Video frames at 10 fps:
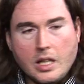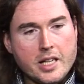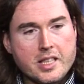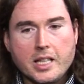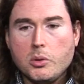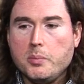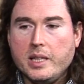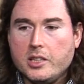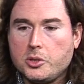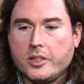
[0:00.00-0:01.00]
State. I think it would be
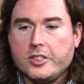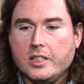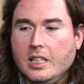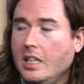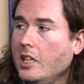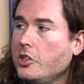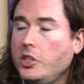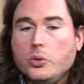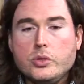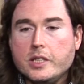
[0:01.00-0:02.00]
interesting. In a long series.
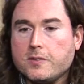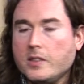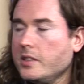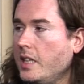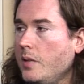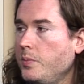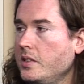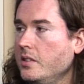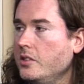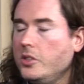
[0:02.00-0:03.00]
Two
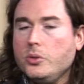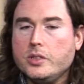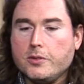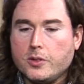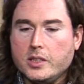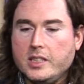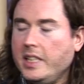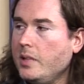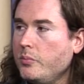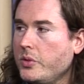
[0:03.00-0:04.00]
different
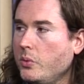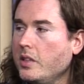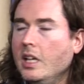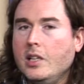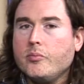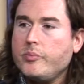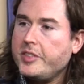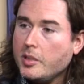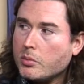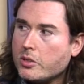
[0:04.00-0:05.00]
teams with
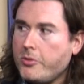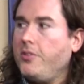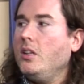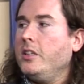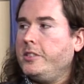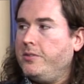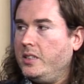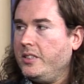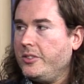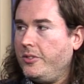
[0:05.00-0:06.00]
similar
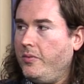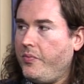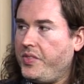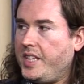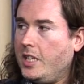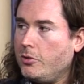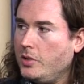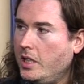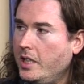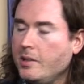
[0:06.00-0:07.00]
philosophies, kind
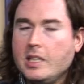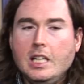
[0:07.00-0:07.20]
of